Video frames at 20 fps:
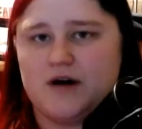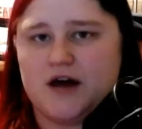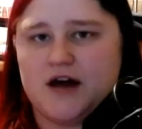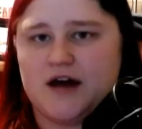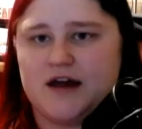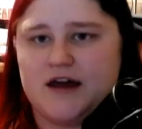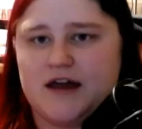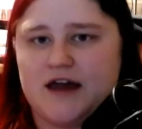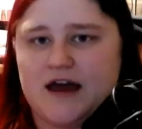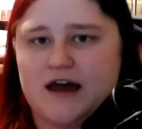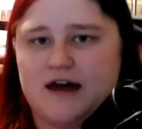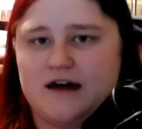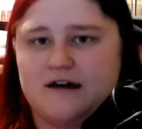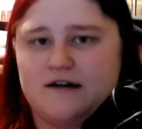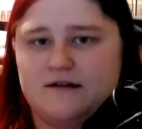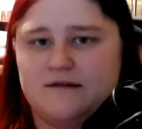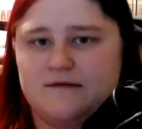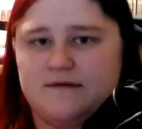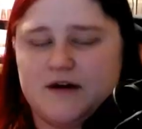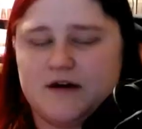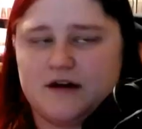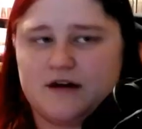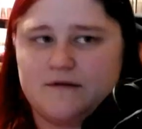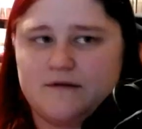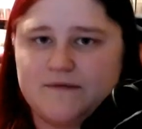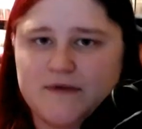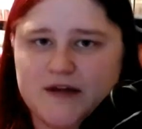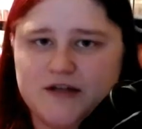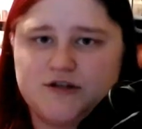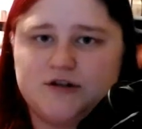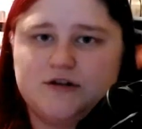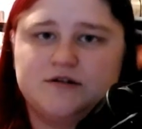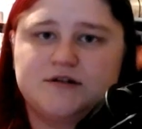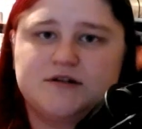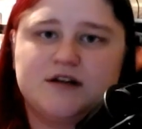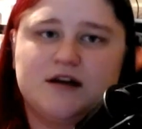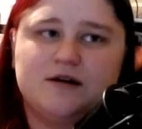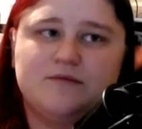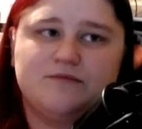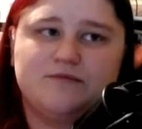I have a convention or
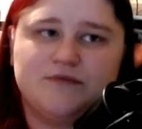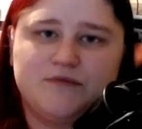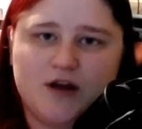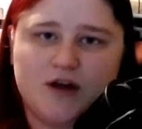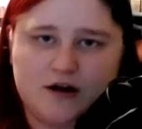something,